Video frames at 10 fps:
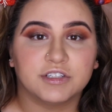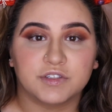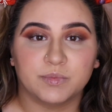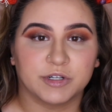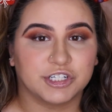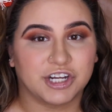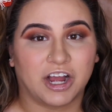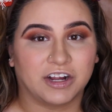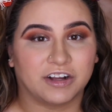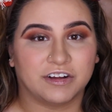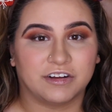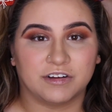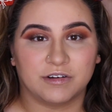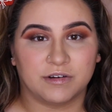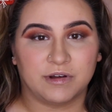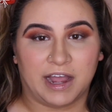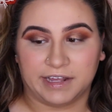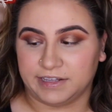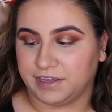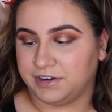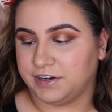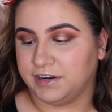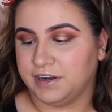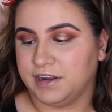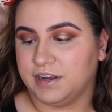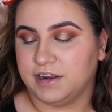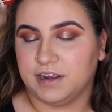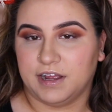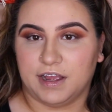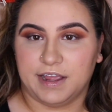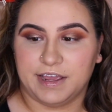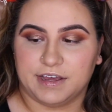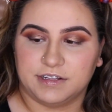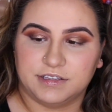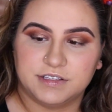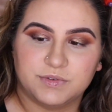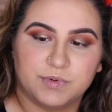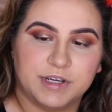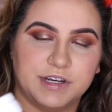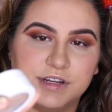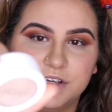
a Super Shock highlighter. And this one